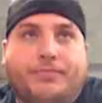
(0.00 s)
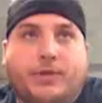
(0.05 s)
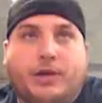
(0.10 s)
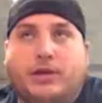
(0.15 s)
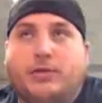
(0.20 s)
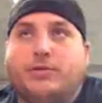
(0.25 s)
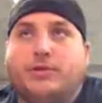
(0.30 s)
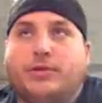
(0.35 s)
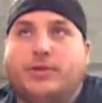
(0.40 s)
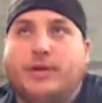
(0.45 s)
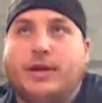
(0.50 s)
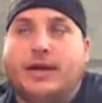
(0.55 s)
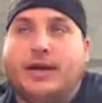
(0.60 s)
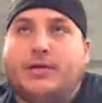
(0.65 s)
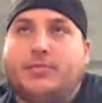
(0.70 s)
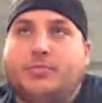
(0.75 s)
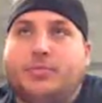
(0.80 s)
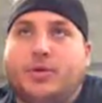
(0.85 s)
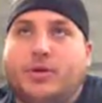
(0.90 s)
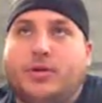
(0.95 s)
not only
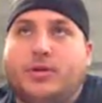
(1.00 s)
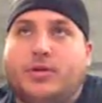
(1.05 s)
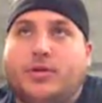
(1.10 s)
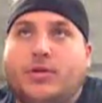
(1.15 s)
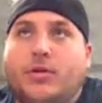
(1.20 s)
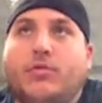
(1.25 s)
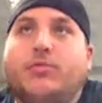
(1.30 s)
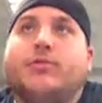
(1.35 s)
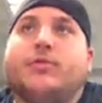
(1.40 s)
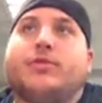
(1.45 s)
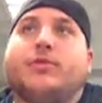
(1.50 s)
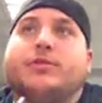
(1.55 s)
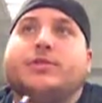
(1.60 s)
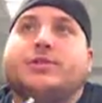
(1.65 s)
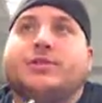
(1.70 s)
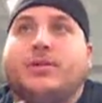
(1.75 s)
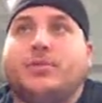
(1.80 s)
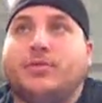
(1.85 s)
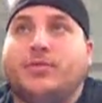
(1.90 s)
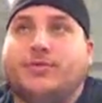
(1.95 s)
that, but over the
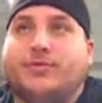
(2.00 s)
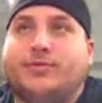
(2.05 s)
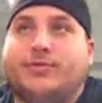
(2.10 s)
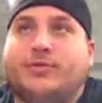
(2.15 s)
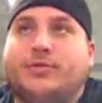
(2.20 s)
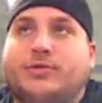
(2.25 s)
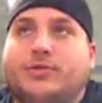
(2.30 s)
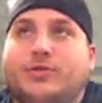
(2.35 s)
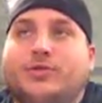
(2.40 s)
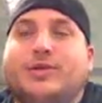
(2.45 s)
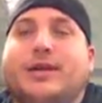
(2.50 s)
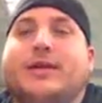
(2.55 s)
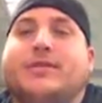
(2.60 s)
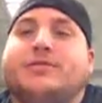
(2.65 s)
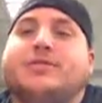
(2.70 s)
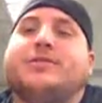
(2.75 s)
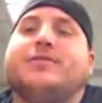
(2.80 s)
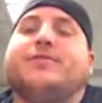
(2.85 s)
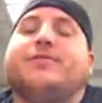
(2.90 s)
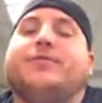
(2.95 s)
summer of
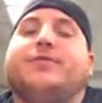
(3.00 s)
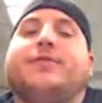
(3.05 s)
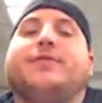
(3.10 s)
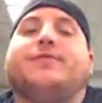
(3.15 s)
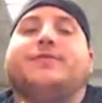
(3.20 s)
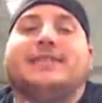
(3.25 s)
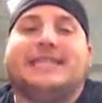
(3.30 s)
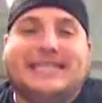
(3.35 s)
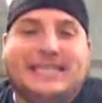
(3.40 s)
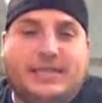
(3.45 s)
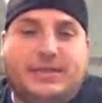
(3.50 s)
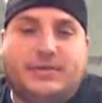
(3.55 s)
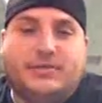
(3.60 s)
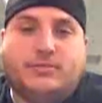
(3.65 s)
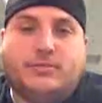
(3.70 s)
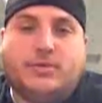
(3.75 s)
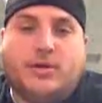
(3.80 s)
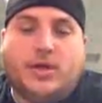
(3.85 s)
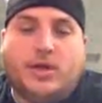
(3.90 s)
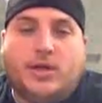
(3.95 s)

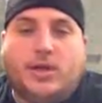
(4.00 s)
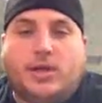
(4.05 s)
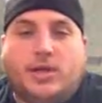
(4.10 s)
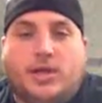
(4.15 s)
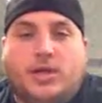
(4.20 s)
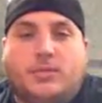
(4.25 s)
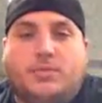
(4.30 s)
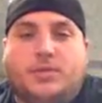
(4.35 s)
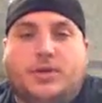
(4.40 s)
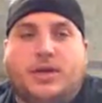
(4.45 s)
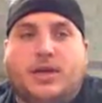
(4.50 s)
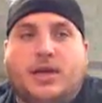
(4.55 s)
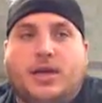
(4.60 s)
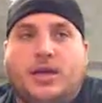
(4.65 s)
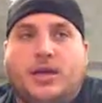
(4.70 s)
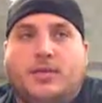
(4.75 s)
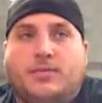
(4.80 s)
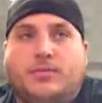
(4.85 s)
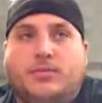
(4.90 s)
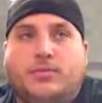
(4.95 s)
2015, it
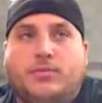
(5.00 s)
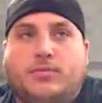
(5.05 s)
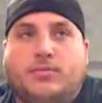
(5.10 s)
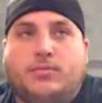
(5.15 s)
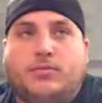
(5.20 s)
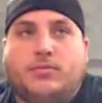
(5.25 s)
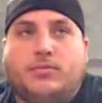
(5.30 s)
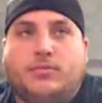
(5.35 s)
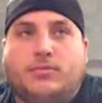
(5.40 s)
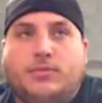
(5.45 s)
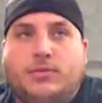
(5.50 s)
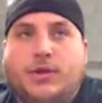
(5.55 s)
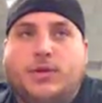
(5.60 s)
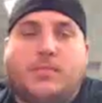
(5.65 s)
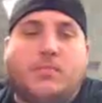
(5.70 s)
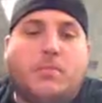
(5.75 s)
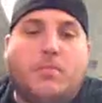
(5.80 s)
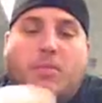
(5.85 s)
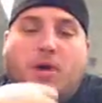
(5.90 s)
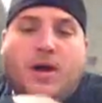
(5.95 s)
became
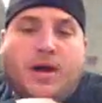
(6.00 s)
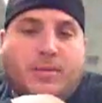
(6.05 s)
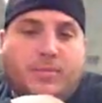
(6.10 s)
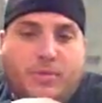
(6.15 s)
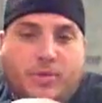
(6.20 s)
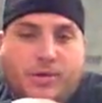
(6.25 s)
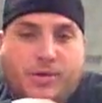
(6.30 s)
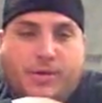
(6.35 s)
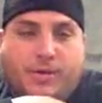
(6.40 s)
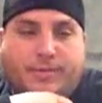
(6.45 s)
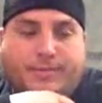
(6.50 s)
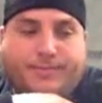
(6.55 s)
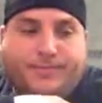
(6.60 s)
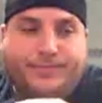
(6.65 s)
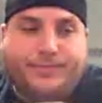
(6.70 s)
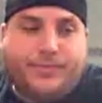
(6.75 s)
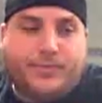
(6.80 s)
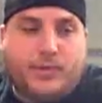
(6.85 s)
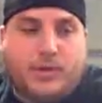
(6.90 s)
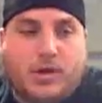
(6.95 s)
like my bar.
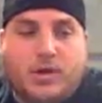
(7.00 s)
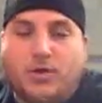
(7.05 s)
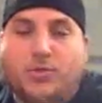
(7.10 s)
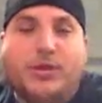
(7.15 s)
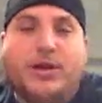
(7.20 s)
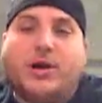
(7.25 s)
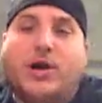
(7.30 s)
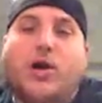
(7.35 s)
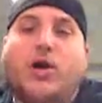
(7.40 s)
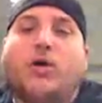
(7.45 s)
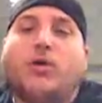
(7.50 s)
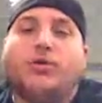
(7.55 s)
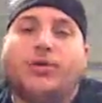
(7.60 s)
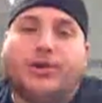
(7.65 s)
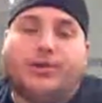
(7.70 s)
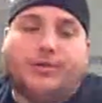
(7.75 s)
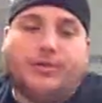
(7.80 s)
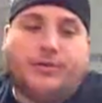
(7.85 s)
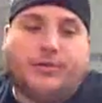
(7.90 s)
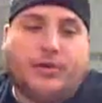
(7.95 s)
I don't mean I own
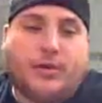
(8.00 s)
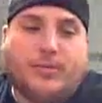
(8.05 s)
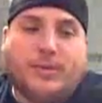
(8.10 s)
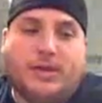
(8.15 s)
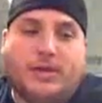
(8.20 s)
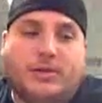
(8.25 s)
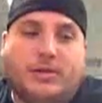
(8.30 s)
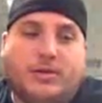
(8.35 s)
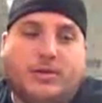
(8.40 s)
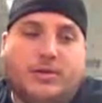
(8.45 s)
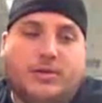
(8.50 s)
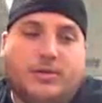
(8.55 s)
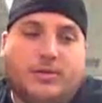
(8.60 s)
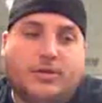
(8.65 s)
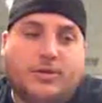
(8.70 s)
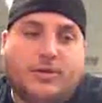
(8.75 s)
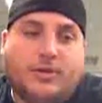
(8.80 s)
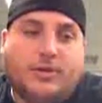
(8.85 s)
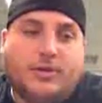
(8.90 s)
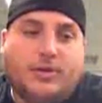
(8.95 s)
it. I mean,
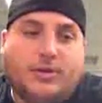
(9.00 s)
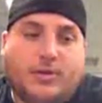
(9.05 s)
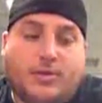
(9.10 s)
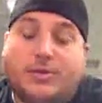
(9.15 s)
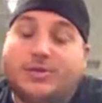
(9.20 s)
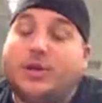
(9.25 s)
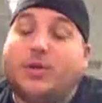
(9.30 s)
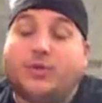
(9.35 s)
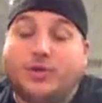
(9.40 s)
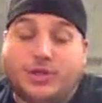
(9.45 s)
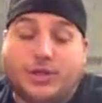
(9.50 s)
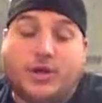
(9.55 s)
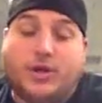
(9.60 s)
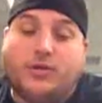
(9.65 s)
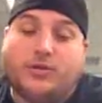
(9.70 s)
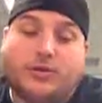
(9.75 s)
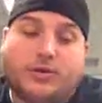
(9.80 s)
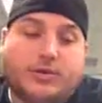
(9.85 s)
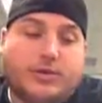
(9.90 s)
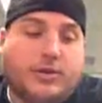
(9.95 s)
which I wish I
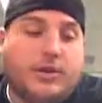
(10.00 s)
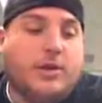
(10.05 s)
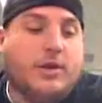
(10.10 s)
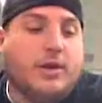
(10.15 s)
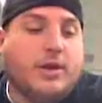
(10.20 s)
owned it.